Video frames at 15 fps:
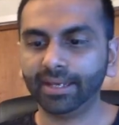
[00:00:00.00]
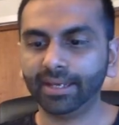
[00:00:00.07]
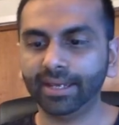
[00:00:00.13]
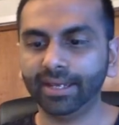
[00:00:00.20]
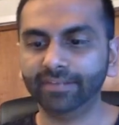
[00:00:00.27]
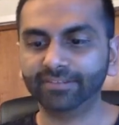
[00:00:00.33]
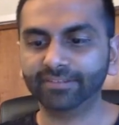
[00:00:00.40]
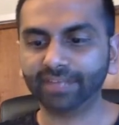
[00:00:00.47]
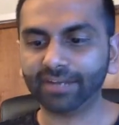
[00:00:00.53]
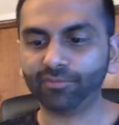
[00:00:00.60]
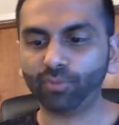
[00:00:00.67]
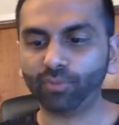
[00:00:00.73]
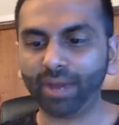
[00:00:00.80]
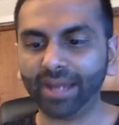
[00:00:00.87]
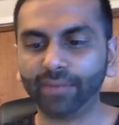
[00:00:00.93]
Instead
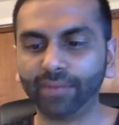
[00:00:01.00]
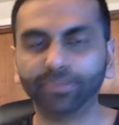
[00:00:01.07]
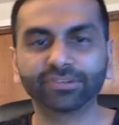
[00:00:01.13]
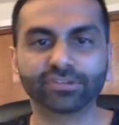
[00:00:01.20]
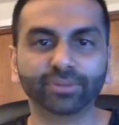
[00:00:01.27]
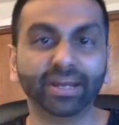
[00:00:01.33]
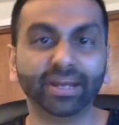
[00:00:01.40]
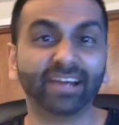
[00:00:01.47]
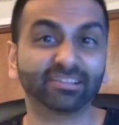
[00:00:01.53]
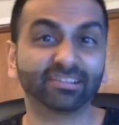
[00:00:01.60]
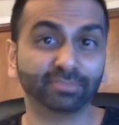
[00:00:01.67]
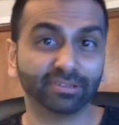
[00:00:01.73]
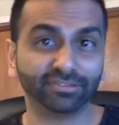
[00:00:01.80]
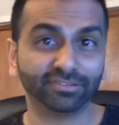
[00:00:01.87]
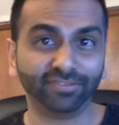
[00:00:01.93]
of y equals 3x
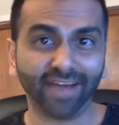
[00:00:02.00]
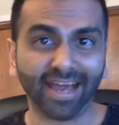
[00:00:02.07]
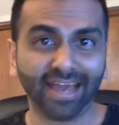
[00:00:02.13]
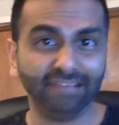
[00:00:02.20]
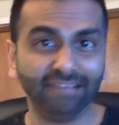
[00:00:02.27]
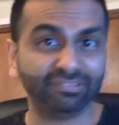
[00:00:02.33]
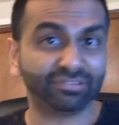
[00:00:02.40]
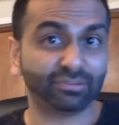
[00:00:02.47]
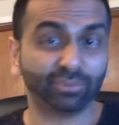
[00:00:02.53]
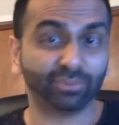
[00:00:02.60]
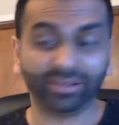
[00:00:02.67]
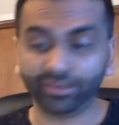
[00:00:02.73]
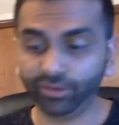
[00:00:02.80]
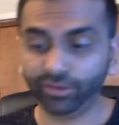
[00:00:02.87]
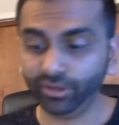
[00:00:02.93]
plus 5,
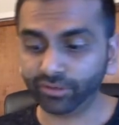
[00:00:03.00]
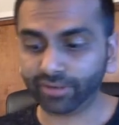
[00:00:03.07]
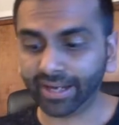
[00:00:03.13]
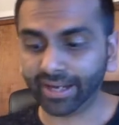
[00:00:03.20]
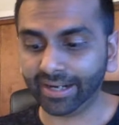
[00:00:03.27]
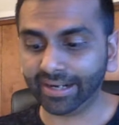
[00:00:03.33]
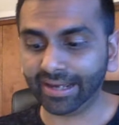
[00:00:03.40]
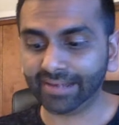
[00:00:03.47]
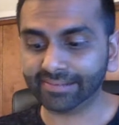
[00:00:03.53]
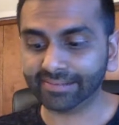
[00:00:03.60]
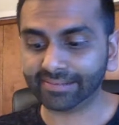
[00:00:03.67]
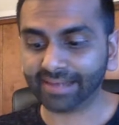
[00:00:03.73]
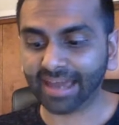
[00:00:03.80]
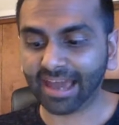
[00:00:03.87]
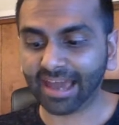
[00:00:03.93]
we could write it
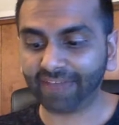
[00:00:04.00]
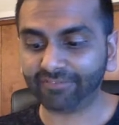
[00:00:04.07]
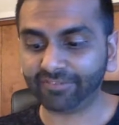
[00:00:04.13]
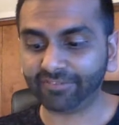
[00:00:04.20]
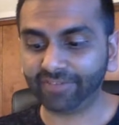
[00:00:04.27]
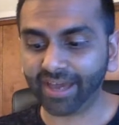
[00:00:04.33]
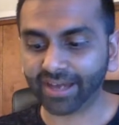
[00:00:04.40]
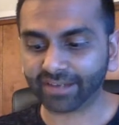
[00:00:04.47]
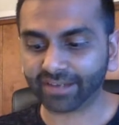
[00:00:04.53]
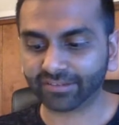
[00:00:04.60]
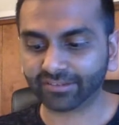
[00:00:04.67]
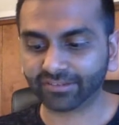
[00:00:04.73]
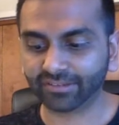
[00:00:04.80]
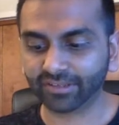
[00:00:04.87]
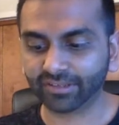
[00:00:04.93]
as f of
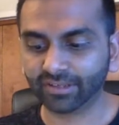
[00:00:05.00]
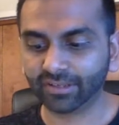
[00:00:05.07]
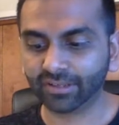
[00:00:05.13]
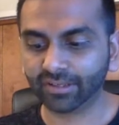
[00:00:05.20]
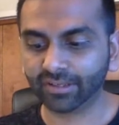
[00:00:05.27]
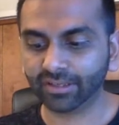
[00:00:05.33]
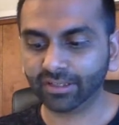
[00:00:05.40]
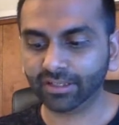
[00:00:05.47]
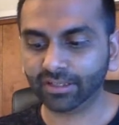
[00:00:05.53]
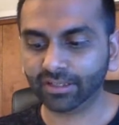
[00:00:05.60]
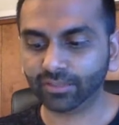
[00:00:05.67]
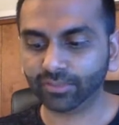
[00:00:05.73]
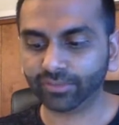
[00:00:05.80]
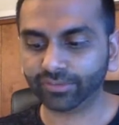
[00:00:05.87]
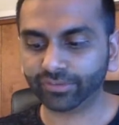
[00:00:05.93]
x
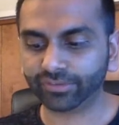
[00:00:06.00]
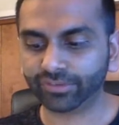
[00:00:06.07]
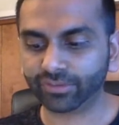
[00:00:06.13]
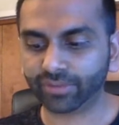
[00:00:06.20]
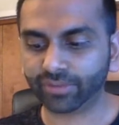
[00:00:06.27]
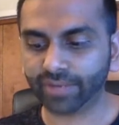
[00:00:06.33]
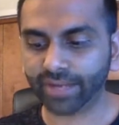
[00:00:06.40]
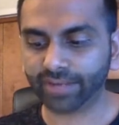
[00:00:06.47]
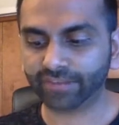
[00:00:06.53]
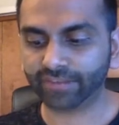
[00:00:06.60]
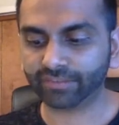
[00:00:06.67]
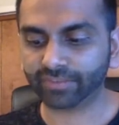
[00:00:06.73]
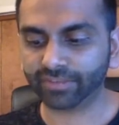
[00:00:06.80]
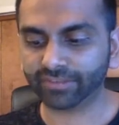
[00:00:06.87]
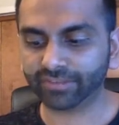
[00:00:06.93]
equals 3x
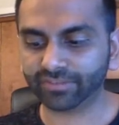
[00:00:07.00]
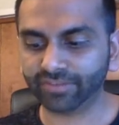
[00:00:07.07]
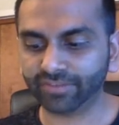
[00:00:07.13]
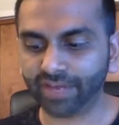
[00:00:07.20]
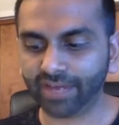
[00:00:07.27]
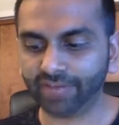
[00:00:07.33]
plus 5.